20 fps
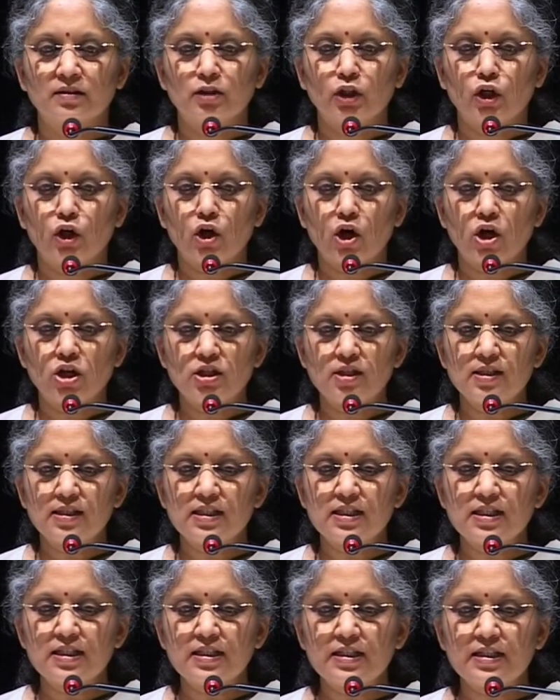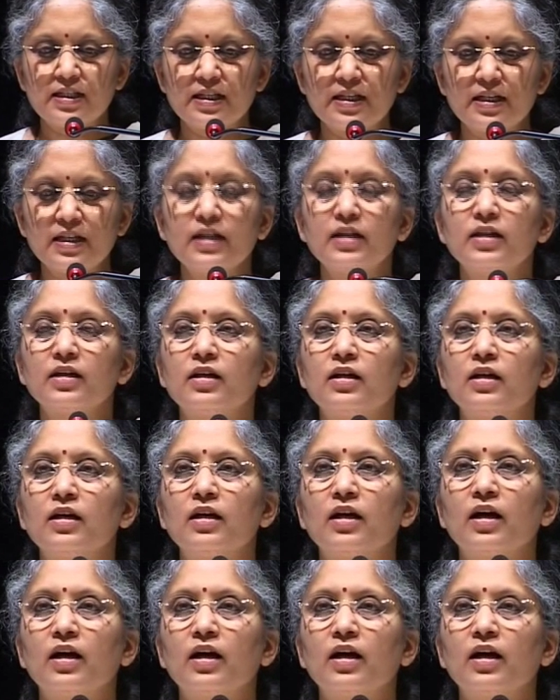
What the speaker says: you're constantly